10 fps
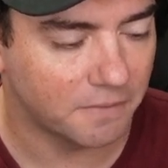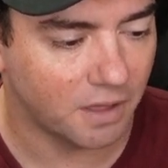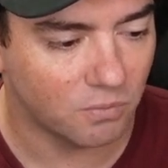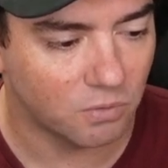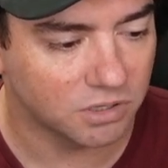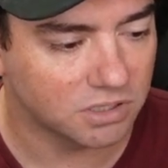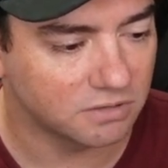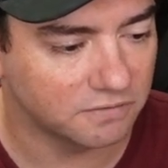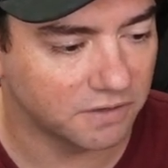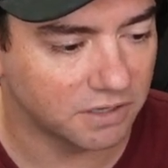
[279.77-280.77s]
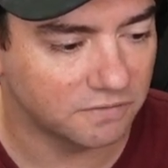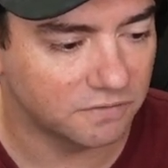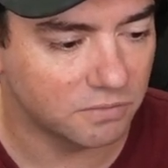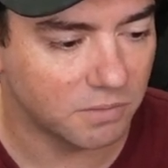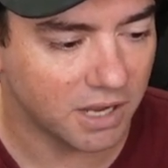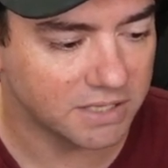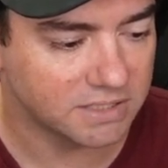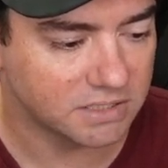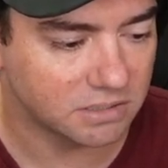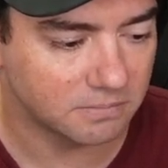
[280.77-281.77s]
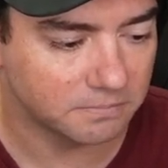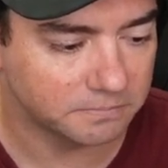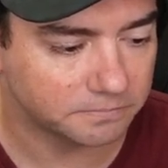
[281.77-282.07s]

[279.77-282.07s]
I want configured for my system.